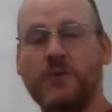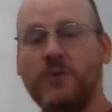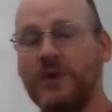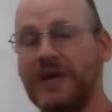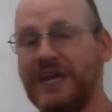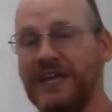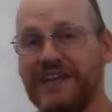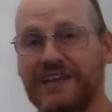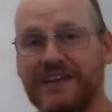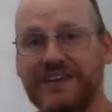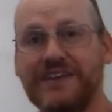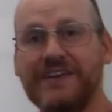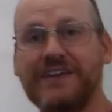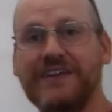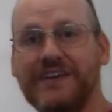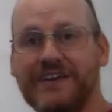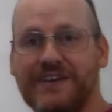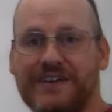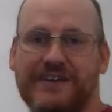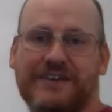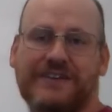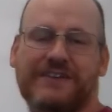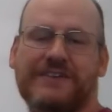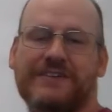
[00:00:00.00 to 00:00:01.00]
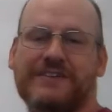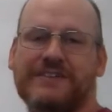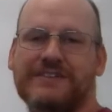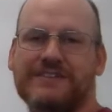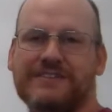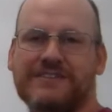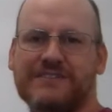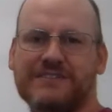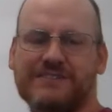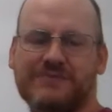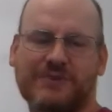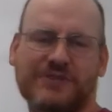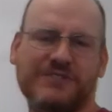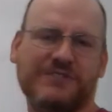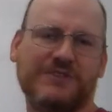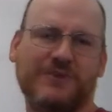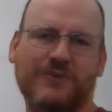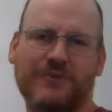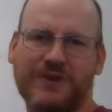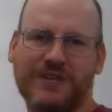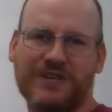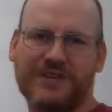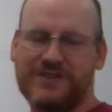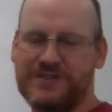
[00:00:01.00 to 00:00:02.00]
wind,
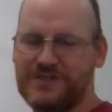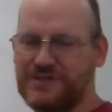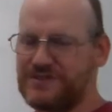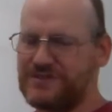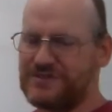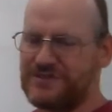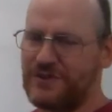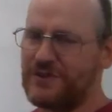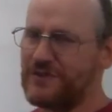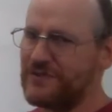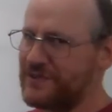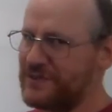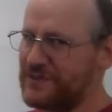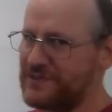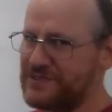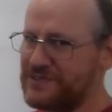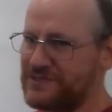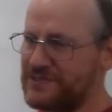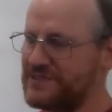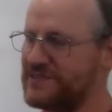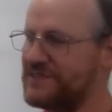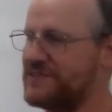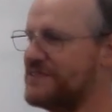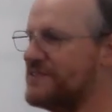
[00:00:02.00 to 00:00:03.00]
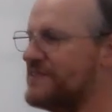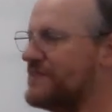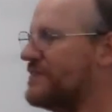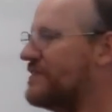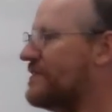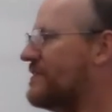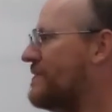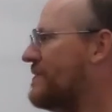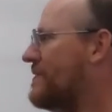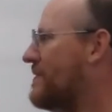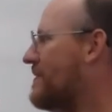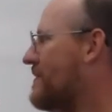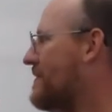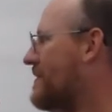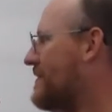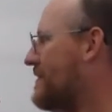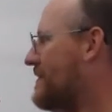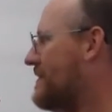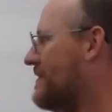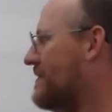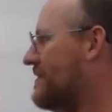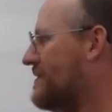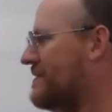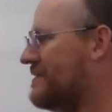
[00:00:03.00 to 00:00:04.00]
especially wind in the surface,
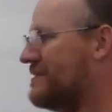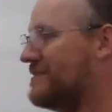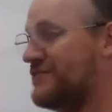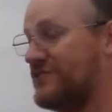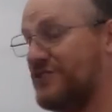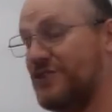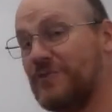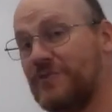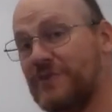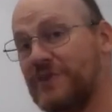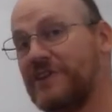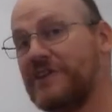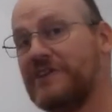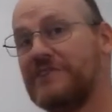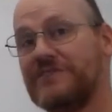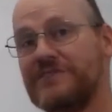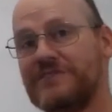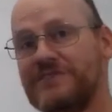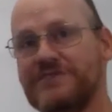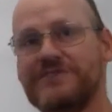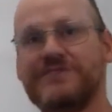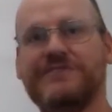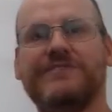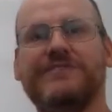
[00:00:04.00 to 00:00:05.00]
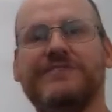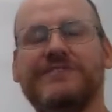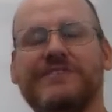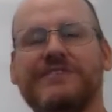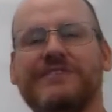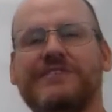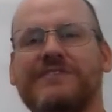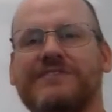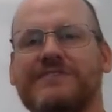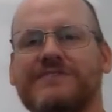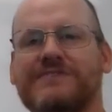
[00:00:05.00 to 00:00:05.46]
turbulence.